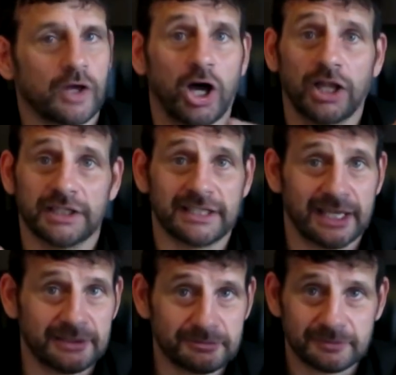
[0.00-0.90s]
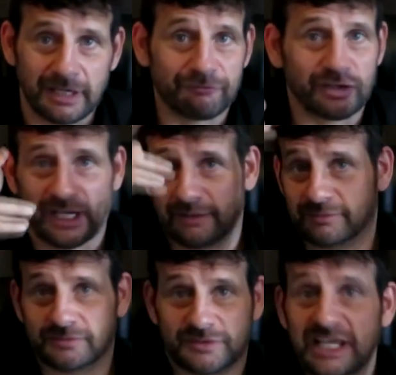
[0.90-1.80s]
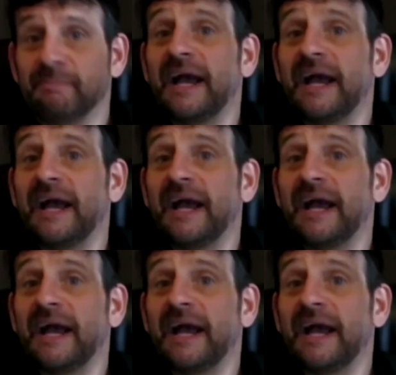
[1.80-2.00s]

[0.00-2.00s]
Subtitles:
holiday, I forgot, it was St.